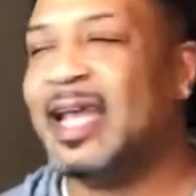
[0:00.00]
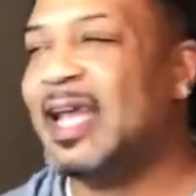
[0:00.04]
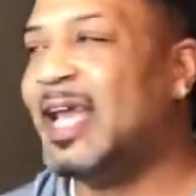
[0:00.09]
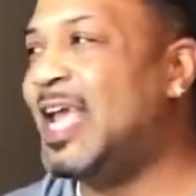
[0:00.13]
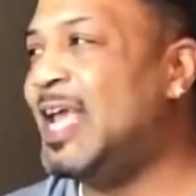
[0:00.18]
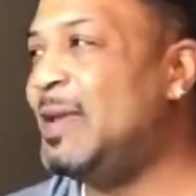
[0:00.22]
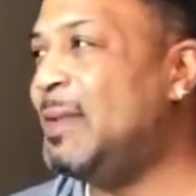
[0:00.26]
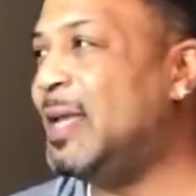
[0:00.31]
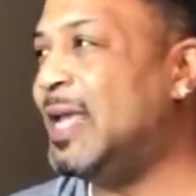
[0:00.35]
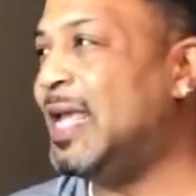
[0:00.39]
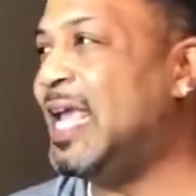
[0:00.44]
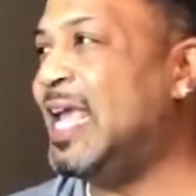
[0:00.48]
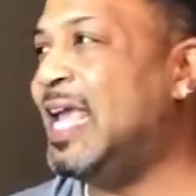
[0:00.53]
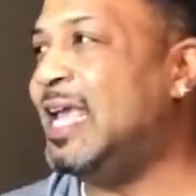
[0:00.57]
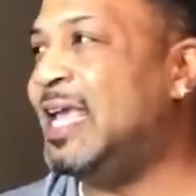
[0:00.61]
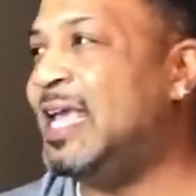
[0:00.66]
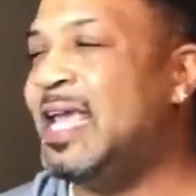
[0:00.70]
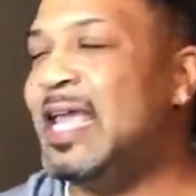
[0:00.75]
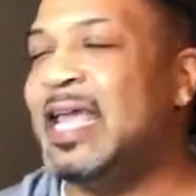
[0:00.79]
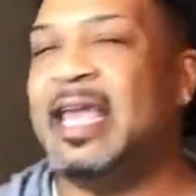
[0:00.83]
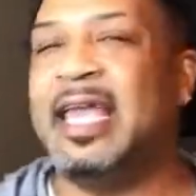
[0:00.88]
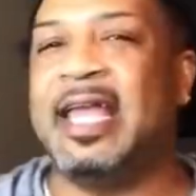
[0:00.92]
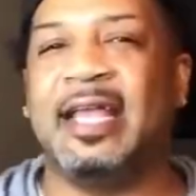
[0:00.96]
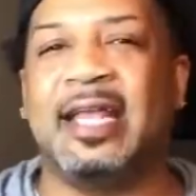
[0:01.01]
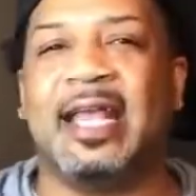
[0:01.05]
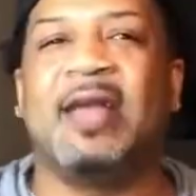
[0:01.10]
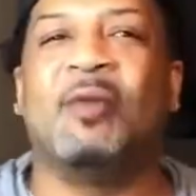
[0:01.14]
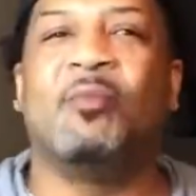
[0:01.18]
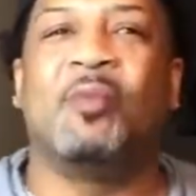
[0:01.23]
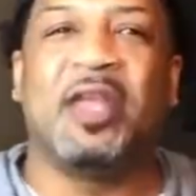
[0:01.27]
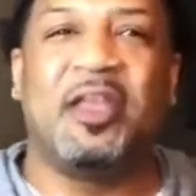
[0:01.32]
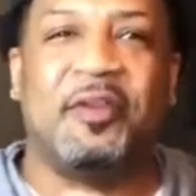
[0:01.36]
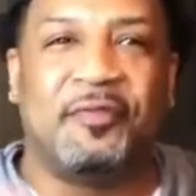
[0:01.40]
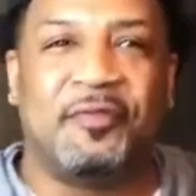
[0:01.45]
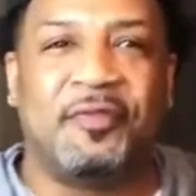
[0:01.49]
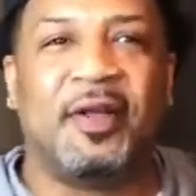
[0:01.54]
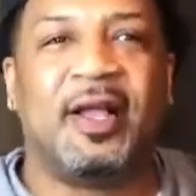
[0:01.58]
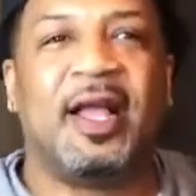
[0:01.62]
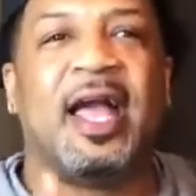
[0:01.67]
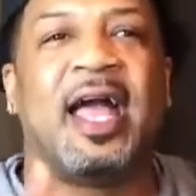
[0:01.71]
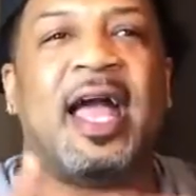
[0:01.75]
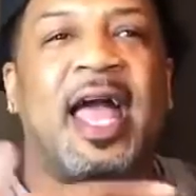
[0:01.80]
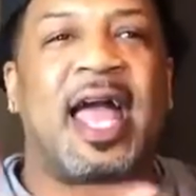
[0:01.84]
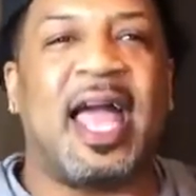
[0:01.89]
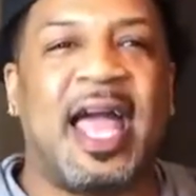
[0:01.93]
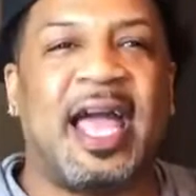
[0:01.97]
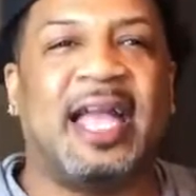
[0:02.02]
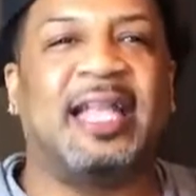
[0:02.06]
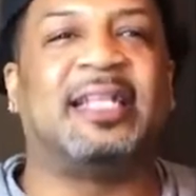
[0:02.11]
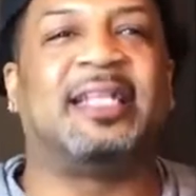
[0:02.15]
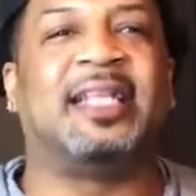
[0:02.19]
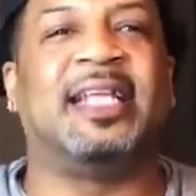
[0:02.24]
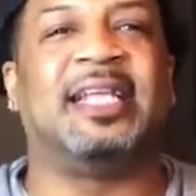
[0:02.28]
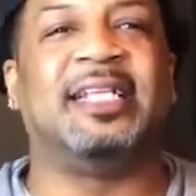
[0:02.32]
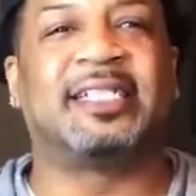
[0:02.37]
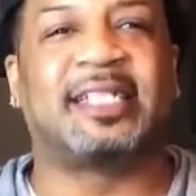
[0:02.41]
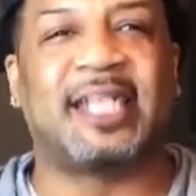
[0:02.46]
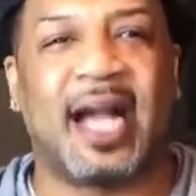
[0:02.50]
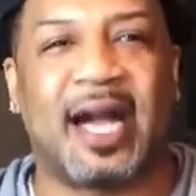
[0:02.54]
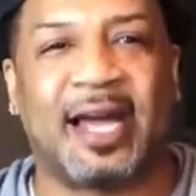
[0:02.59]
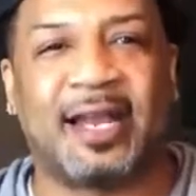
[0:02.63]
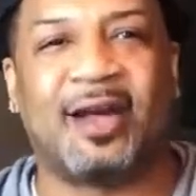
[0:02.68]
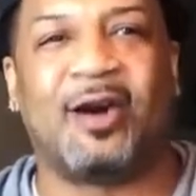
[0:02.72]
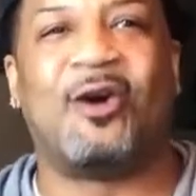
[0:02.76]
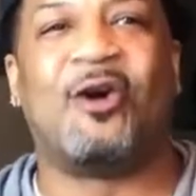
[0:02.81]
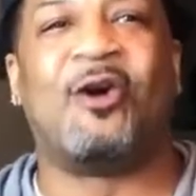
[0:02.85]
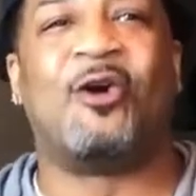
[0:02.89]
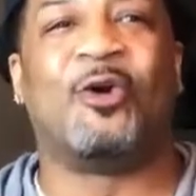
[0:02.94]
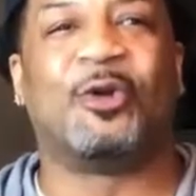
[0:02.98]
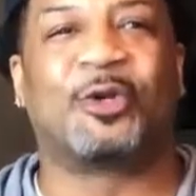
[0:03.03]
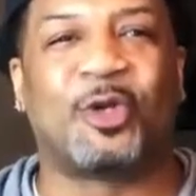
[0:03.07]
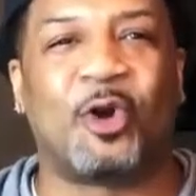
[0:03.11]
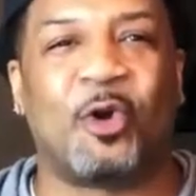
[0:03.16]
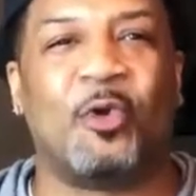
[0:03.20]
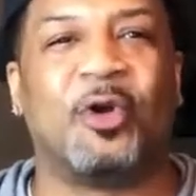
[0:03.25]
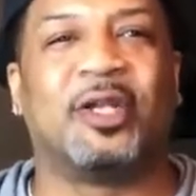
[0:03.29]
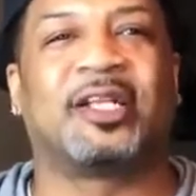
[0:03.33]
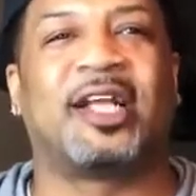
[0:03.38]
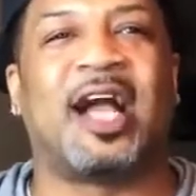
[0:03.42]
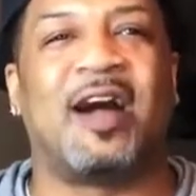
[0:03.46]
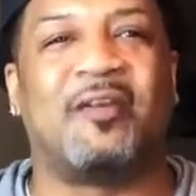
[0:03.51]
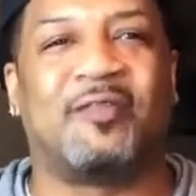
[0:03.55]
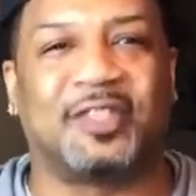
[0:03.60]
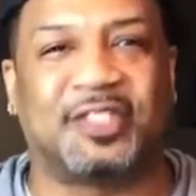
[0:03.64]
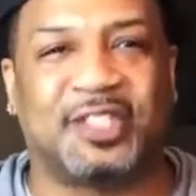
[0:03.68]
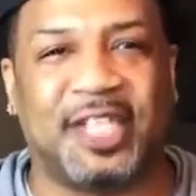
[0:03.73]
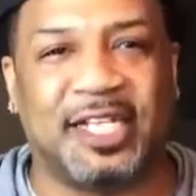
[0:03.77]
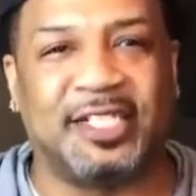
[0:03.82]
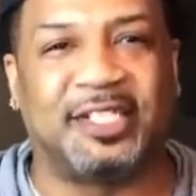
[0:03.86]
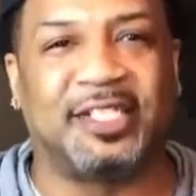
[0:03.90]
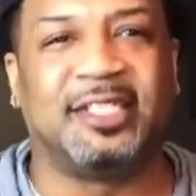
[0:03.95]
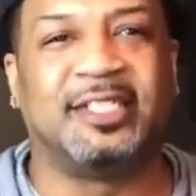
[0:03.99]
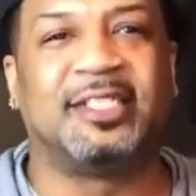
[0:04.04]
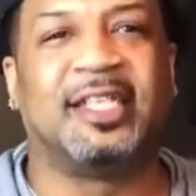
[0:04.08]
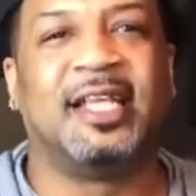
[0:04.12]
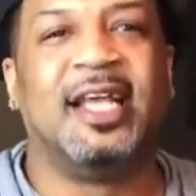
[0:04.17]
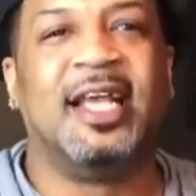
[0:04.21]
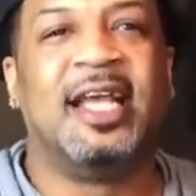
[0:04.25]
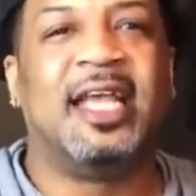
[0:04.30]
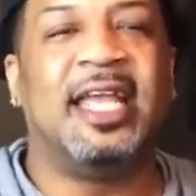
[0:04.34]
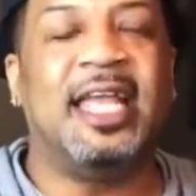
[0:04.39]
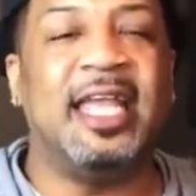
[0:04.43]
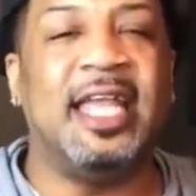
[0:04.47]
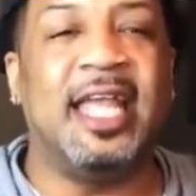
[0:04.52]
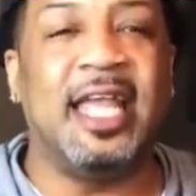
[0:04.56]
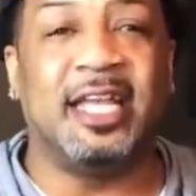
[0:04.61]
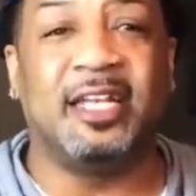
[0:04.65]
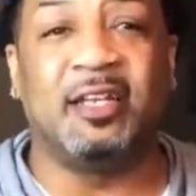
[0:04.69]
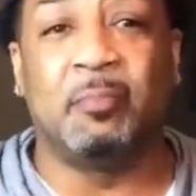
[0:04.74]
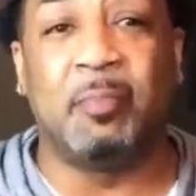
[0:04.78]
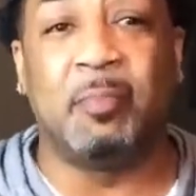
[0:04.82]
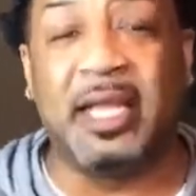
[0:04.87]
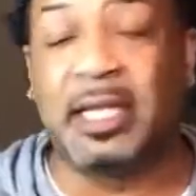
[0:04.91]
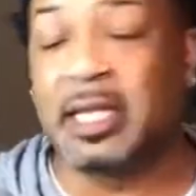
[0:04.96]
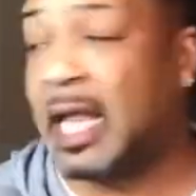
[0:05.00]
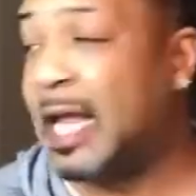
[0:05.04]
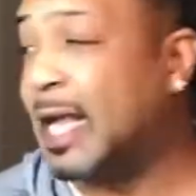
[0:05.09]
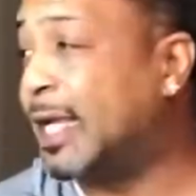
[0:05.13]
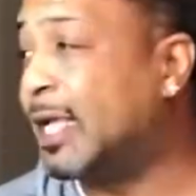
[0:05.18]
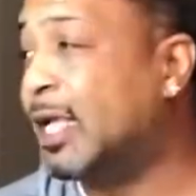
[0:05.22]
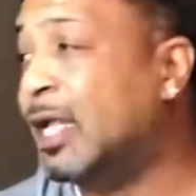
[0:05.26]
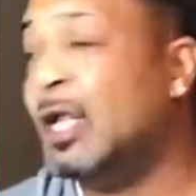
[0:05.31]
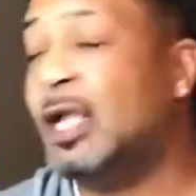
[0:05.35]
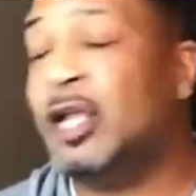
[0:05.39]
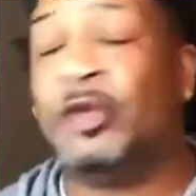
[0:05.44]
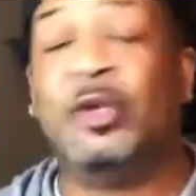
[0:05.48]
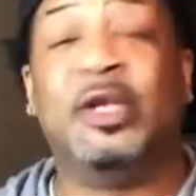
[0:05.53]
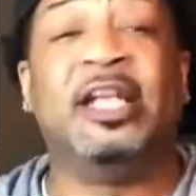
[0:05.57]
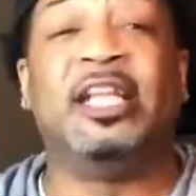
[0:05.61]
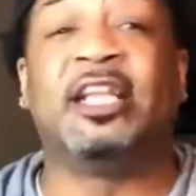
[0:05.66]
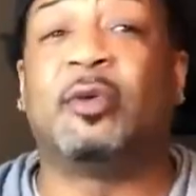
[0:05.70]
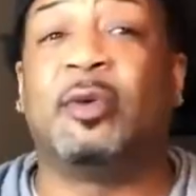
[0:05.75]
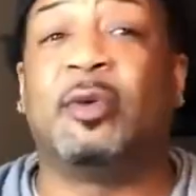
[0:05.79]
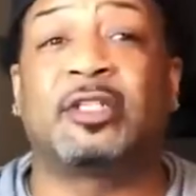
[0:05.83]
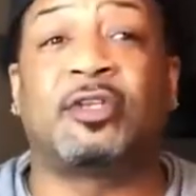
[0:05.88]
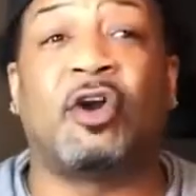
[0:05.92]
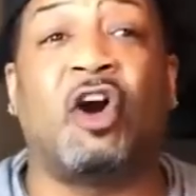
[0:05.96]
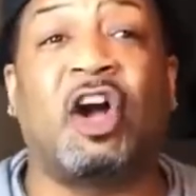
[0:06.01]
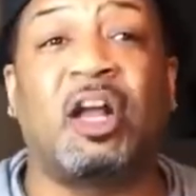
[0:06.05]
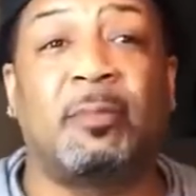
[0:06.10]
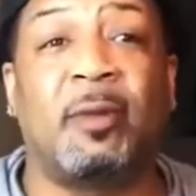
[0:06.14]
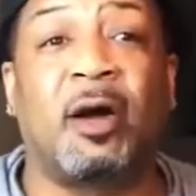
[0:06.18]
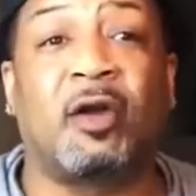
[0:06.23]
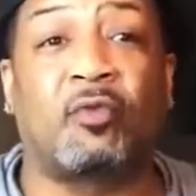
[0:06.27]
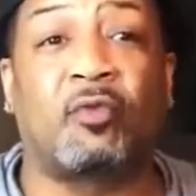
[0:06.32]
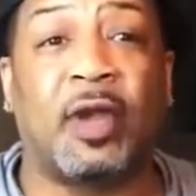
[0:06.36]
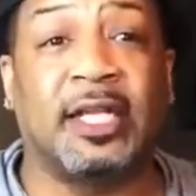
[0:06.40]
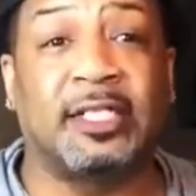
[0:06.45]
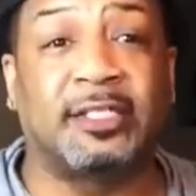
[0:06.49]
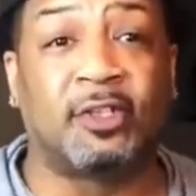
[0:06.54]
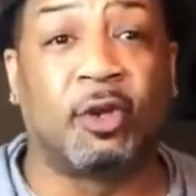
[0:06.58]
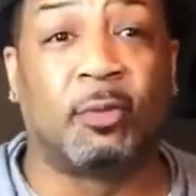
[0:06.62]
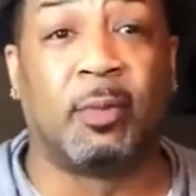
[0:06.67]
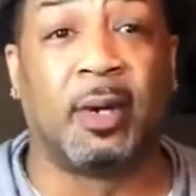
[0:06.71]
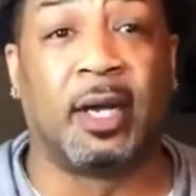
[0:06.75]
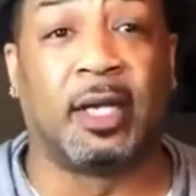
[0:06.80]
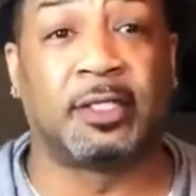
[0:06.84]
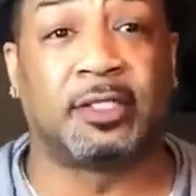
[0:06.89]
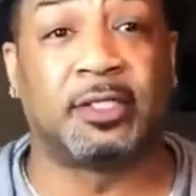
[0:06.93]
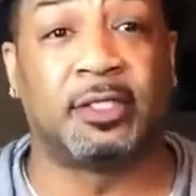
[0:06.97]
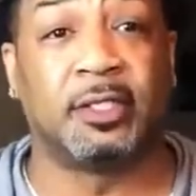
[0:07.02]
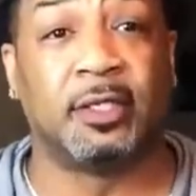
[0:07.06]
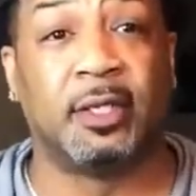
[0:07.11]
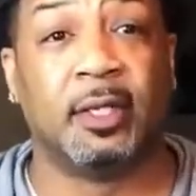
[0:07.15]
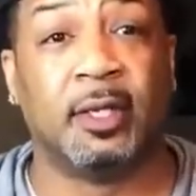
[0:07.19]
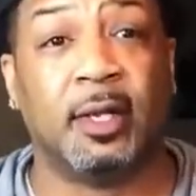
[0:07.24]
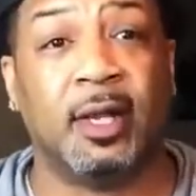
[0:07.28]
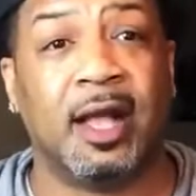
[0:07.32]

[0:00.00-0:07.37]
He hit, and we've had these kind of ongoing conversations. He hitting me like, you need to quit talking about race so much.